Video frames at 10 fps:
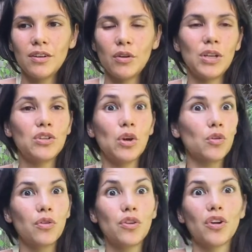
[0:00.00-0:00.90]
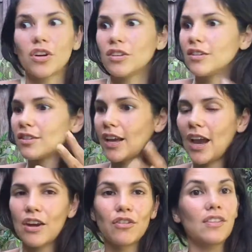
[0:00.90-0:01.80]
need to go to the doctor and the
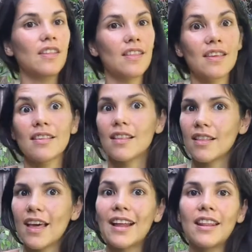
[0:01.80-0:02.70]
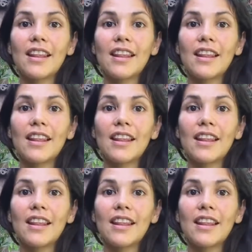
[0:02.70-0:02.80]
psychiatrist and then this and then that.